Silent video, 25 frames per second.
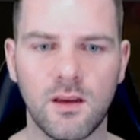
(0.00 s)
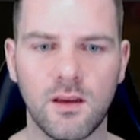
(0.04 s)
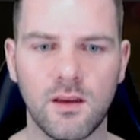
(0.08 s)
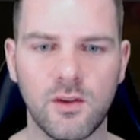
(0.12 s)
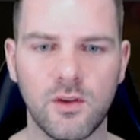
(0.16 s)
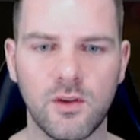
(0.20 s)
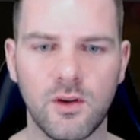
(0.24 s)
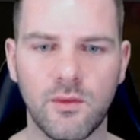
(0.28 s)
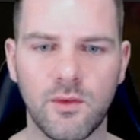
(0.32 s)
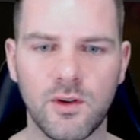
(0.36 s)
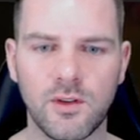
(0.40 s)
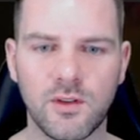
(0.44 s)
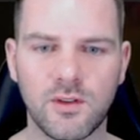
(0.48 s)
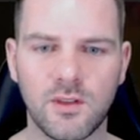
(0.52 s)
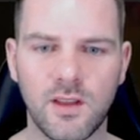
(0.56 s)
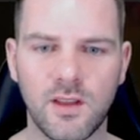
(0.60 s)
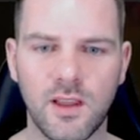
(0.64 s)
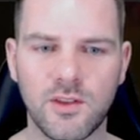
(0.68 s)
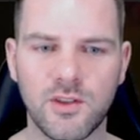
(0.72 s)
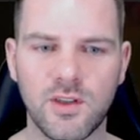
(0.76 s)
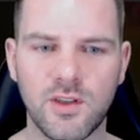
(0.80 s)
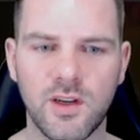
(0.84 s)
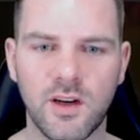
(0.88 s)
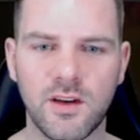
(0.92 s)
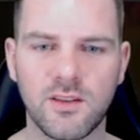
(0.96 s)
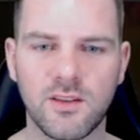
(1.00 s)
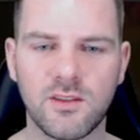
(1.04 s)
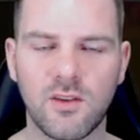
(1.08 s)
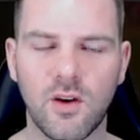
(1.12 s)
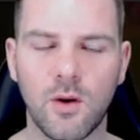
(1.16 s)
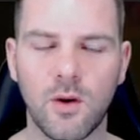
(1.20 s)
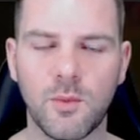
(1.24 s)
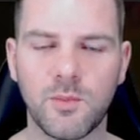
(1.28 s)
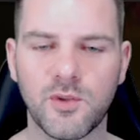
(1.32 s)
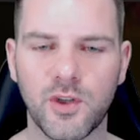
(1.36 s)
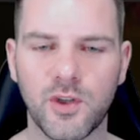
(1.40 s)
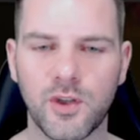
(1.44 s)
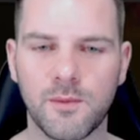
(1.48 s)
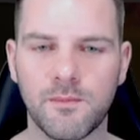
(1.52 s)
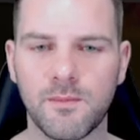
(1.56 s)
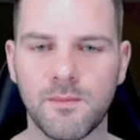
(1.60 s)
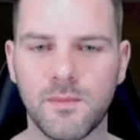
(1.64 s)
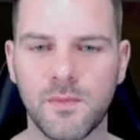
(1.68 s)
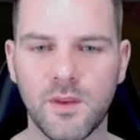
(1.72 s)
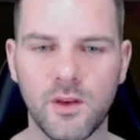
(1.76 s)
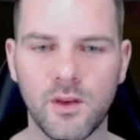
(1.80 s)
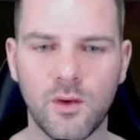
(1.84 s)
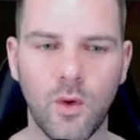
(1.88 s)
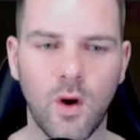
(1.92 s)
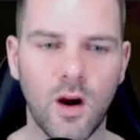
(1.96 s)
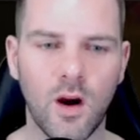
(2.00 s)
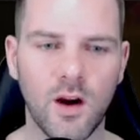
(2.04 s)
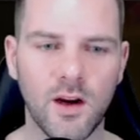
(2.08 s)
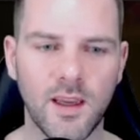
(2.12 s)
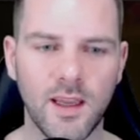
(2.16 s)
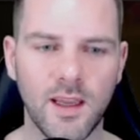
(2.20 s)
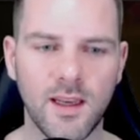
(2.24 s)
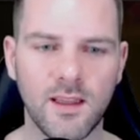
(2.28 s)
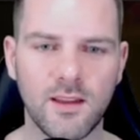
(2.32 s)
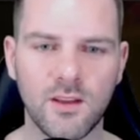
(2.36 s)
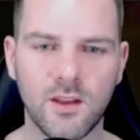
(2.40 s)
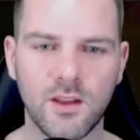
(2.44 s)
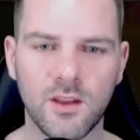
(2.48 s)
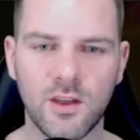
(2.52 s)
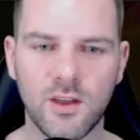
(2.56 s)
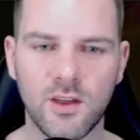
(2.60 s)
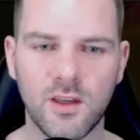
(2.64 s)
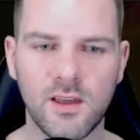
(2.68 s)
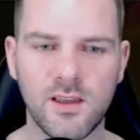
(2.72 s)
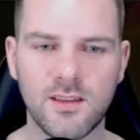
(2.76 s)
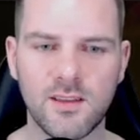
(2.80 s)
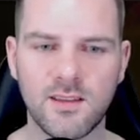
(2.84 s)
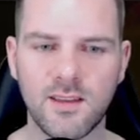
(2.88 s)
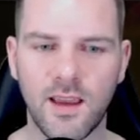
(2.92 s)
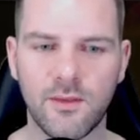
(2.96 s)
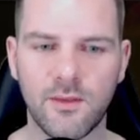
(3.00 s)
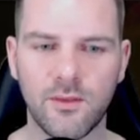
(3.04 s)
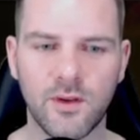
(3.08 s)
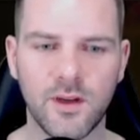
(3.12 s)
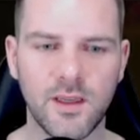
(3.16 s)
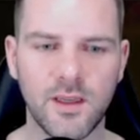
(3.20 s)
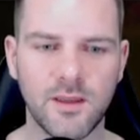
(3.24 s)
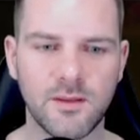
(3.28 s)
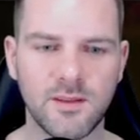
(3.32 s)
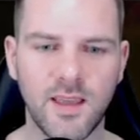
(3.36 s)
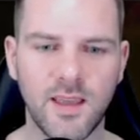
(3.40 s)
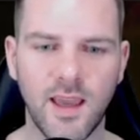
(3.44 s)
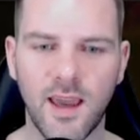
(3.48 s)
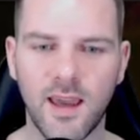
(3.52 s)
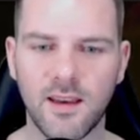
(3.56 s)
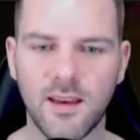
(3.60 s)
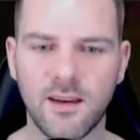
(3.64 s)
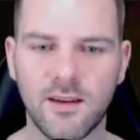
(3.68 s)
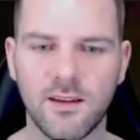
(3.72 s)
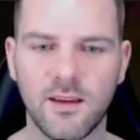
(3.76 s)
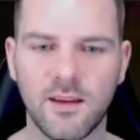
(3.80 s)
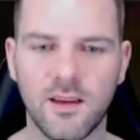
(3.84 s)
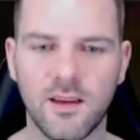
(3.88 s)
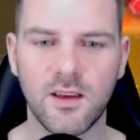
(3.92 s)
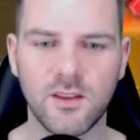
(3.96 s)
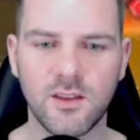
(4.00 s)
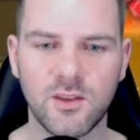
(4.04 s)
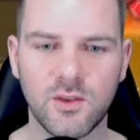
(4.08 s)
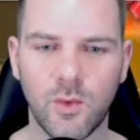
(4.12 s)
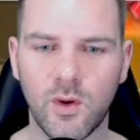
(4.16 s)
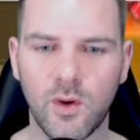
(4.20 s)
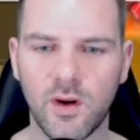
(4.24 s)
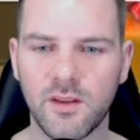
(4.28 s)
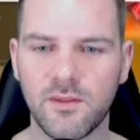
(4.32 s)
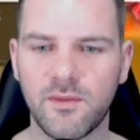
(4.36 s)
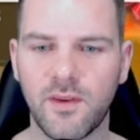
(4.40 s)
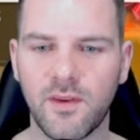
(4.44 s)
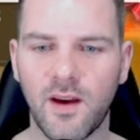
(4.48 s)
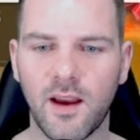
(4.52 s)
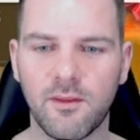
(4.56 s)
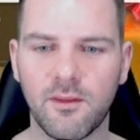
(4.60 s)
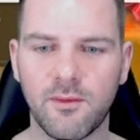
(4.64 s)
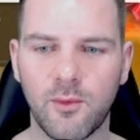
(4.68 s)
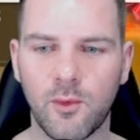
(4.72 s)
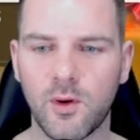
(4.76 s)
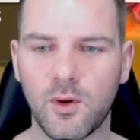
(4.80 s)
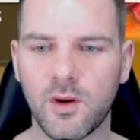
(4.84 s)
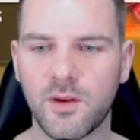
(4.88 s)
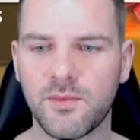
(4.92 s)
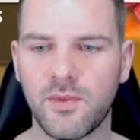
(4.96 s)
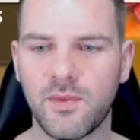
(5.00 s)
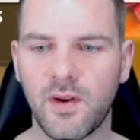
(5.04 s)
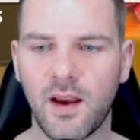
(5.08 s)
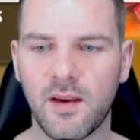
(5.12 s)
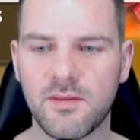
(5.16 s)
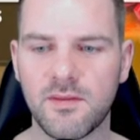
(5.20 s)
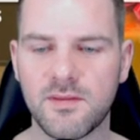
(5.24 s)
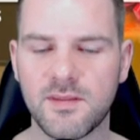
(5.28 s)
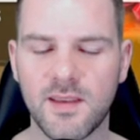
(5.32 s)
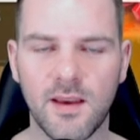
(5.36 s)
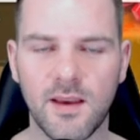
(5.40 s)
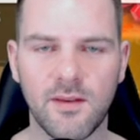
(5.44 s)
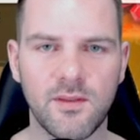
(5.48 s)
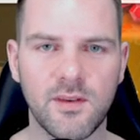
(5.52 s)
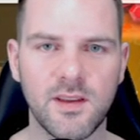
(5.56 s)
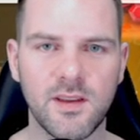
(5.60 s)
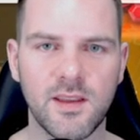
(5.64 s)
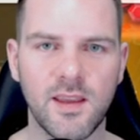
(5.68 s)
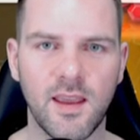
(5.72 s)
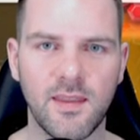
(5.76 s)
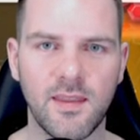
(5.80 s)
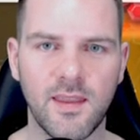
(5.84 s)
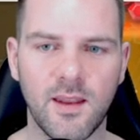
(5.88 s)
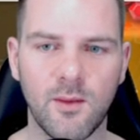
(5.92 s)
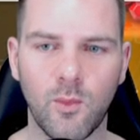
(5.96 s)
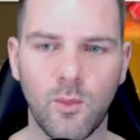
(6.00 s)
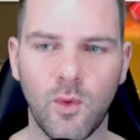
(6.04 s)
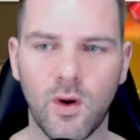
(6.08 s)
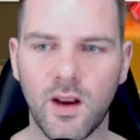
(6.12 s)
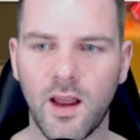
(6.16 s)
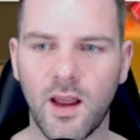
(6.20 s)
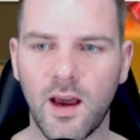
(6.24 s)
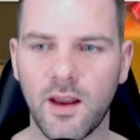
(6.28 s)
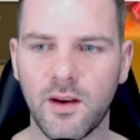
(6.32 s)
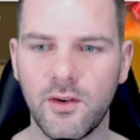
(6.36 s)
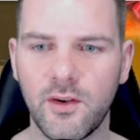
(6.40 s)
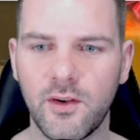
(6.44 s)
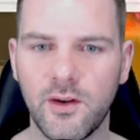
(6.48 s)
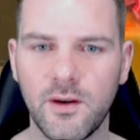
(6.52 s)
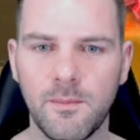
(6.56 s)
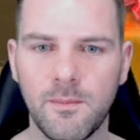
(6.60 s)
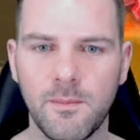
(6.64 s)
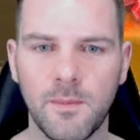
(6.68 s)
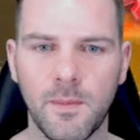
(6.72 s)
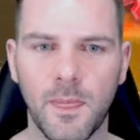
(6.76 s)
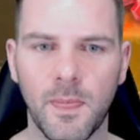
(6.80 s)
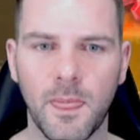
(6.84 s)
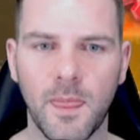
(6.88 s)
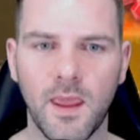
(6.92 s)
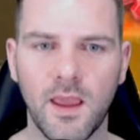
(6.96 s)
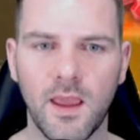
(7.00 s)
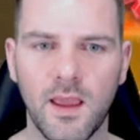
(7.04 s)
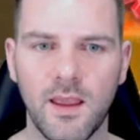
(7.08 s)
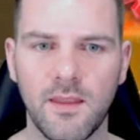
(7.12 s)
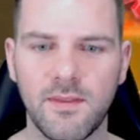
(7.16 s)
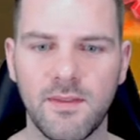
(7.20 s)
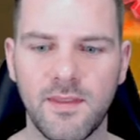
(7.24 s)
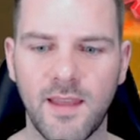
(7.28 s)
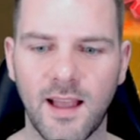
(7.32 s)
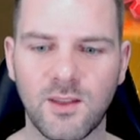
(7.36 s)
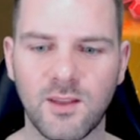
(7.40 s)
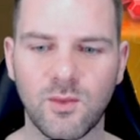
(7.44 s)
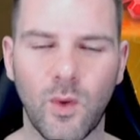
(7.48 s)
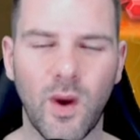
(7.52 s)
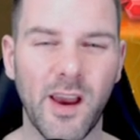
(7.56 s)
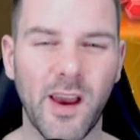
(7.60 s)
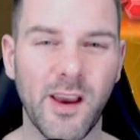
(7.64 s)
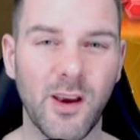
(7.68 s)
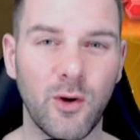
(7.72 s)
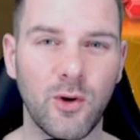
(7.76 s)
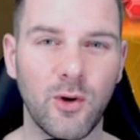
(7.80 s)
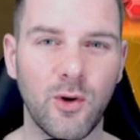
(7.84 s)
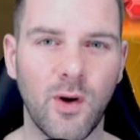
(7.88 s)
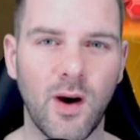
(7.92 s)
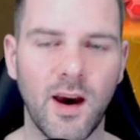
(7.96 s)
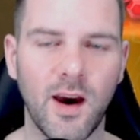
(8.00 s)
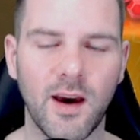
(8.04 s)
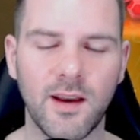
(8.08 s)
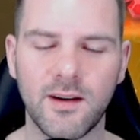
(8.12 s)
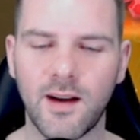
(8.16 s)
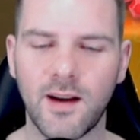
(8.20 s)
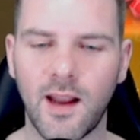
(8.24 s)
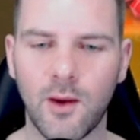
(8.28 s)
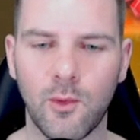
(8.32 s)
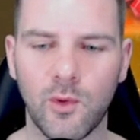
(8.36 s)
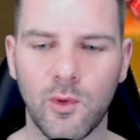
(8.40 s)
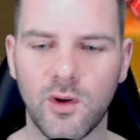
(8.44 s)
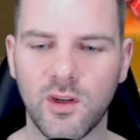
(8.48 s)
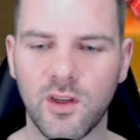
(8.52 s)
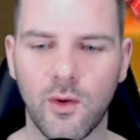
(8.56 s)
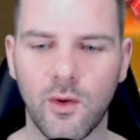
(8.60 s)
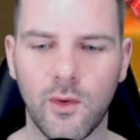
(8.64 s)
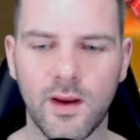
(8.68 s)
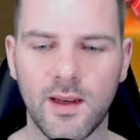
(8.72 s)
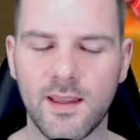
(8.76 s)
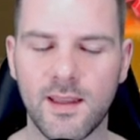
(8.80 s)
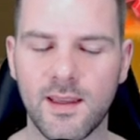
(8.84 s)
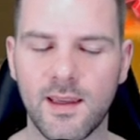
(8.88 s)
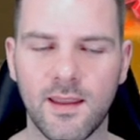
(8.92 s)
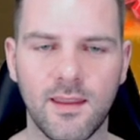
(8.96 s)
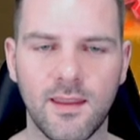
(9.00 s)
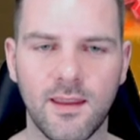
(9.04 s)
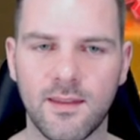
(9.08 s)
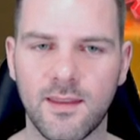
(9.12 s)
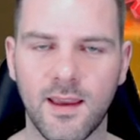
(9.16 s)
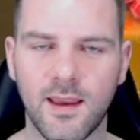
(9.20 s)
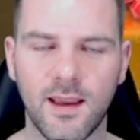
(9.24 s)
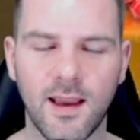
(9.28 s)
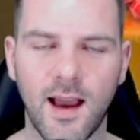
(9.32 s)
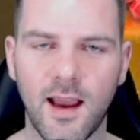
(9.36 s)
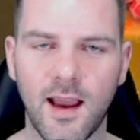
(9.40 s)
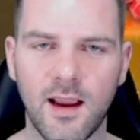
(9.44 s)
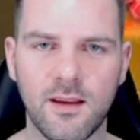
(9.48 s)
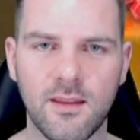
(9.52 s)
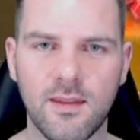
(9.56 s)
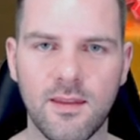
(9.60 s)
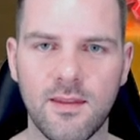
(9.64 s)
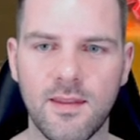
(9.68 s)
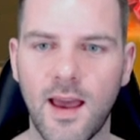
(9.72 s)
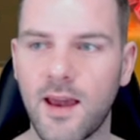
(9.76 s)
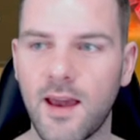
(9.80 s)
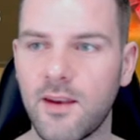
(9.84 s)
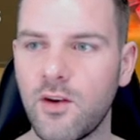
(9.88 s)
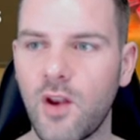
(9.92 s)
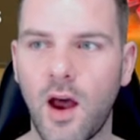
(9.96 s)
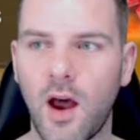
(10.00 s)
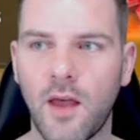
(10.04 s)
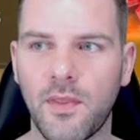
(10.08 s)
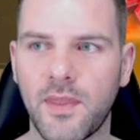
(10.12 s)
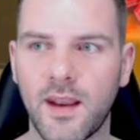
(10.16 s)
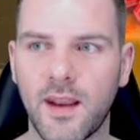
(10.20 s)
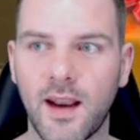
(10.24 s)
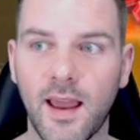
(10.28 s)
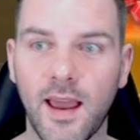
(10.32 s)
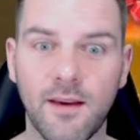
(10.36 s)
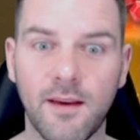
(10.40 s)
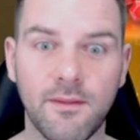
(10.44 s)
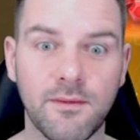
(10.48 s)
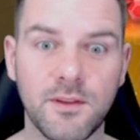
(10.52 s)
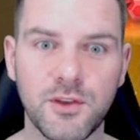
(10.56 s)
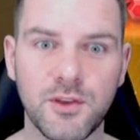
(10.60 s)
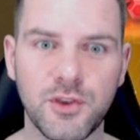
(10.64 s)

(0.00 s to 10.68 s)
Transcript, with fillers: Universal Legendary Sculpture. You are getting the goodies every 10, 25, 45, 70, and then 100. That's why I go to 100. I wouldn't go anything higher than that. Not that I have the